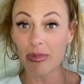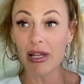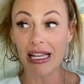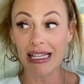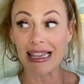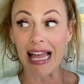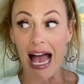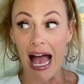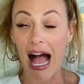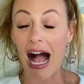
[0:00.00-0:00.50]

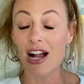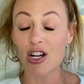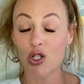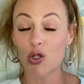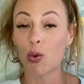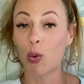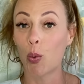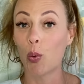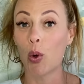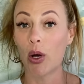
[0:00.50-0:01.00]
like the
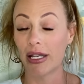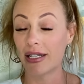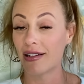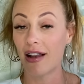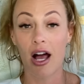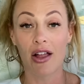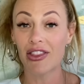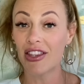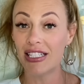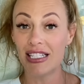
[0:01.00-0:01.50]
actual one,
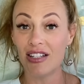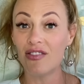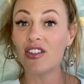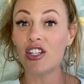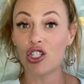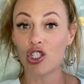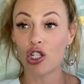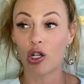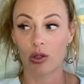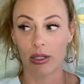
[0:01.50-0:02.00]
not the T V show.